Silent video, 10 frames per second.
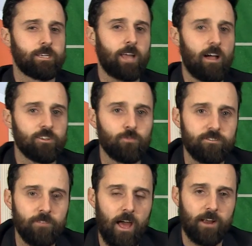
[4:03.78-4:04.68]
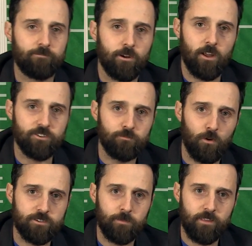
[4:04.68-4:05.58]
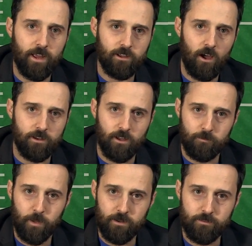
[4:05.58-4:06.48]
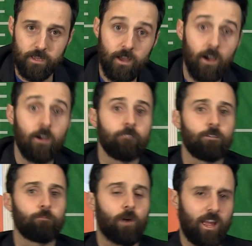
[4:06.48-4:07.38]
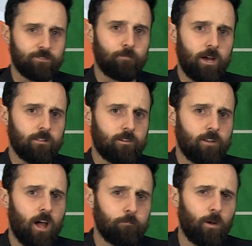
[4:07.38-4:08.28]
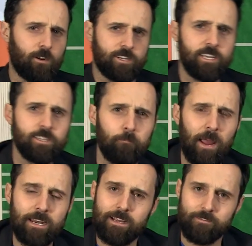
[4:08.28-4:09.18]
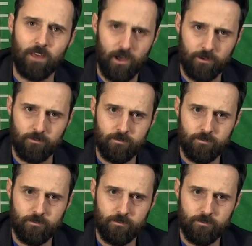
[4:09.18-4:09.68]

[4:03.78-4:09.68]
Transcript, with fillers: Dallas was flagged for an unsportsmanlike conduct penalty for Brice Butler not participating in the huddle.